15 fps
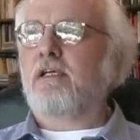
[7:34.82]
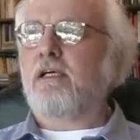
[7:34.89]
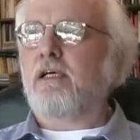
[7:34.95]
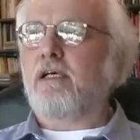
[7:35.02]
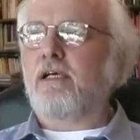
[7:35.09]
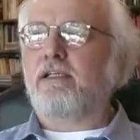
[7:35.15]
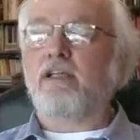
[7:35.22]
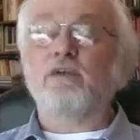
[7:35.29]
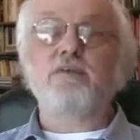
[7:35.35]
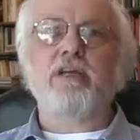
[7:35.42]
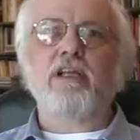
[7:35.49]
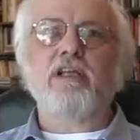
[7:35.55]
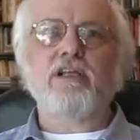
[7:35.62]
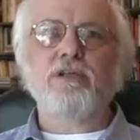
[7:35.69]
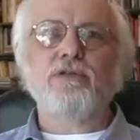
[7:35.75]
And there had
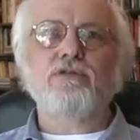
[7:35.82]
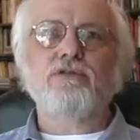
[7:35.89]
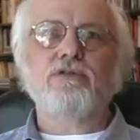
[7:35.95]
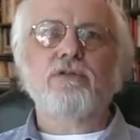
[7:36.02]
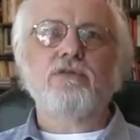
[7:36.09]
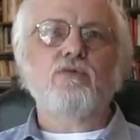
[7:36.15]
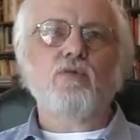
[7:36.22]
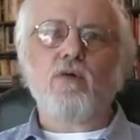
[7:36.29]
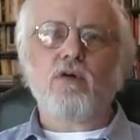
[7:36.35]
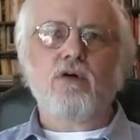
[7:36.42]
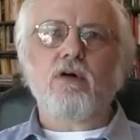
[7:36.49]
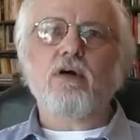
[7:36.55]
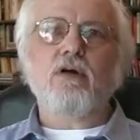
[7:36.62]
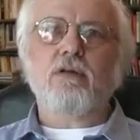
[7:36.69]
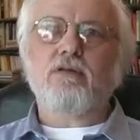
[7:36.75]
been a huge
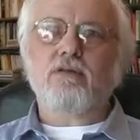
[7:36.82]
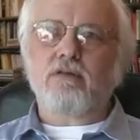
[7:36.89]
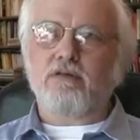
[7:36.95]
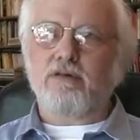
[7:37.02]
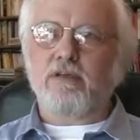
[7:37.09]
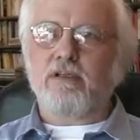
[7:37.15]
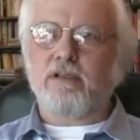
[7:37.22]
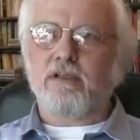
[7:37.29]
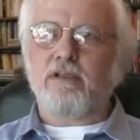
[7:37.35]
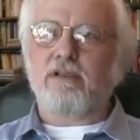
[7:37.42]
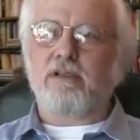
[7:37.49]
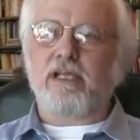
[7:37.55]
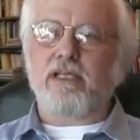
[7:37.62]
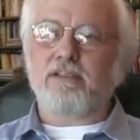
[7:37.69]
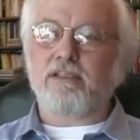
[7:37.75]
war. The
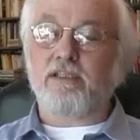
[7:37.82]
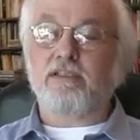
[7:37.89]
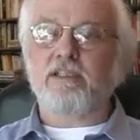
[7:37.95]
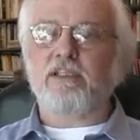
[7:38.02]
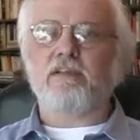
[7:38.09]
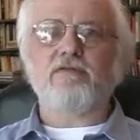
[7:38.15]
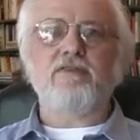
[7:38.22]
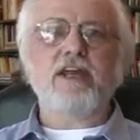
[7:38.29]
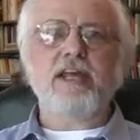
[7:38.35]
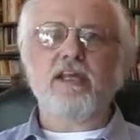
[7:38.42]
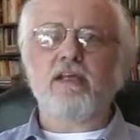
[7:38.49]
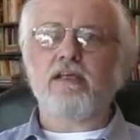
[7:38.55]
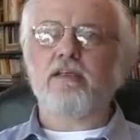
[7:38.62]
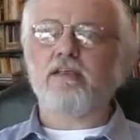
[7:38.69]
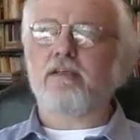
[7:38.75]
Atlanteans had
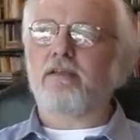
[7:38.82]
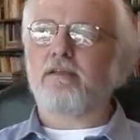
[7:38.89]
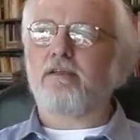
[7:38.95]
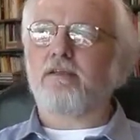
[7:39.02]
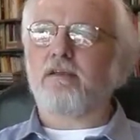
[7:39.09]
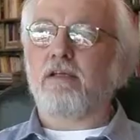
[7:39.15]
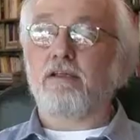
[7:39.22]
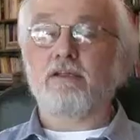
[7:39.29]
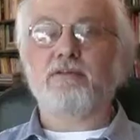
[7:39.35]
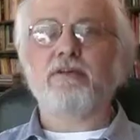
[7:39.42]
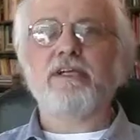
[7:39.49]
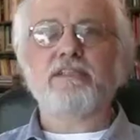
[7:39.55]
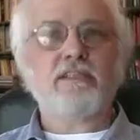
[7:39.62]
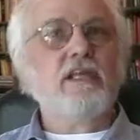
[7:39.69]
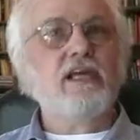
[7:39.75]
invaded, and the
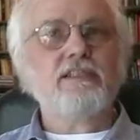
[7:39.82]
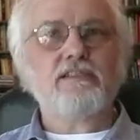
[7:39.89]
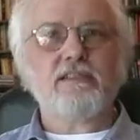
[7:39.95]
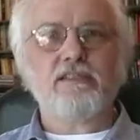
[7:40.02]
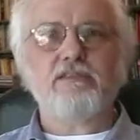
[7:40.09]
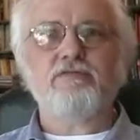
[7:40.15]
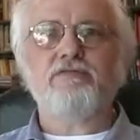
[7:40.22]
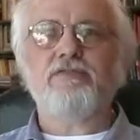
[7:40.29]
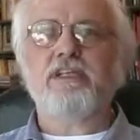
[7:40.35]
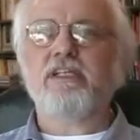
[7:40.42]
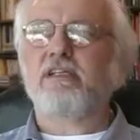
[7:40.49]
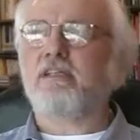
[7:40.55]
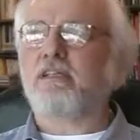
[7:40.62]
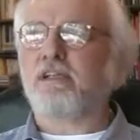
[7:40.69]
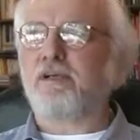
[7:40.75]
Greeks had actually
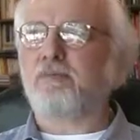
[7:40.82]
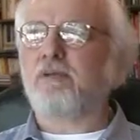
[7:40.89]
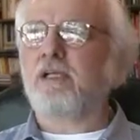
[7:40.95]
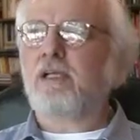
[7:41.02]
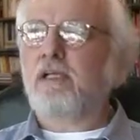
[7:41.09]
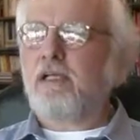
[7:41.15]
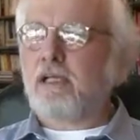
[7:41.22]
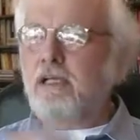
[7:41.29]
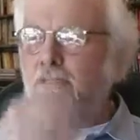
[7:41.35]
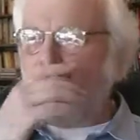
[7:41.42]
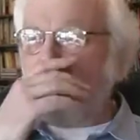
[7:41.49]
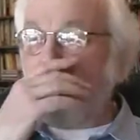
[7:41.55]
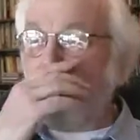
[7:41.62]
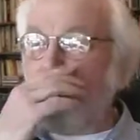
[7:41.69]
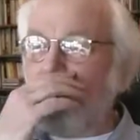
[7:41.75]
defeated them. And
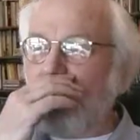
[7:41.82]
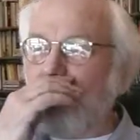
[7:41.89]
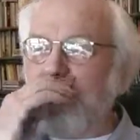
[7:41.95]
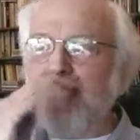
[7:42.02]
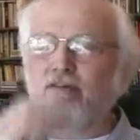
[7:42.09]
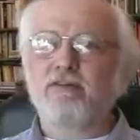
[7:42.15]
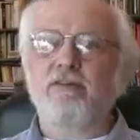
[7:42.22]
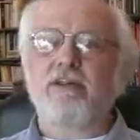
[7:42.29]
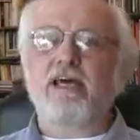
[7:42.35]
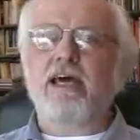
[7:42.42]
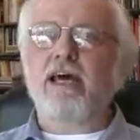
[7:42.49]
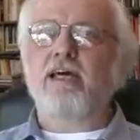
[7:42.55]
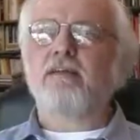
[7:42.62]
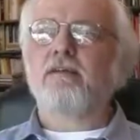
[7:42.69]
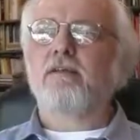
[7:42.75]
then a while after
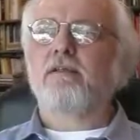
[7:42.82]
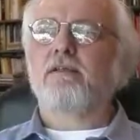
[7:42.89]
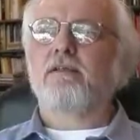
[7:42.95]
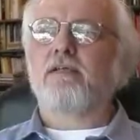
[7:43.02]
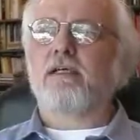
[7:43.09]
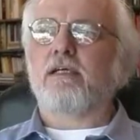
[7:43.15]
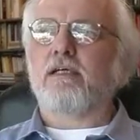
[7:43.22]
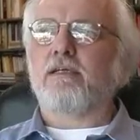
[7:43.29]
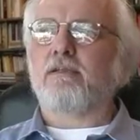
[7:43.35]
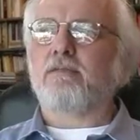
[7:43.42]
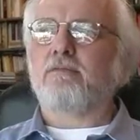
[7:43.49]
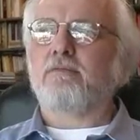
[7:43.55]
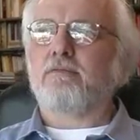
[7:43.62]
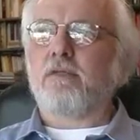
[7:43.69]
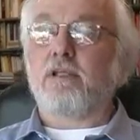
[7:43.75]
that,
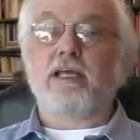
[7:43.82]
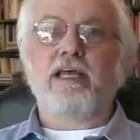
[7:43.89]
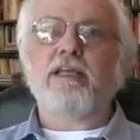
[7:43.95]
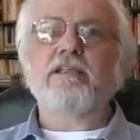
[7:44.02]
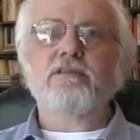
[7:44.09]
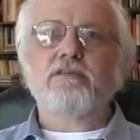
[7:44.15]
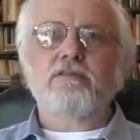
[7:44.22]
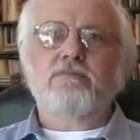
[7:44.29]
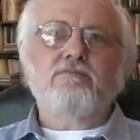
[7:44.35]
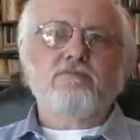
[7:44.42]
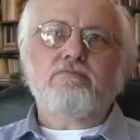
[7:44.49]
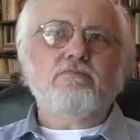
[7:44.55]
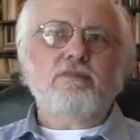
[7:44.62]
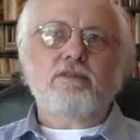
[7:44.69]
Atlantis,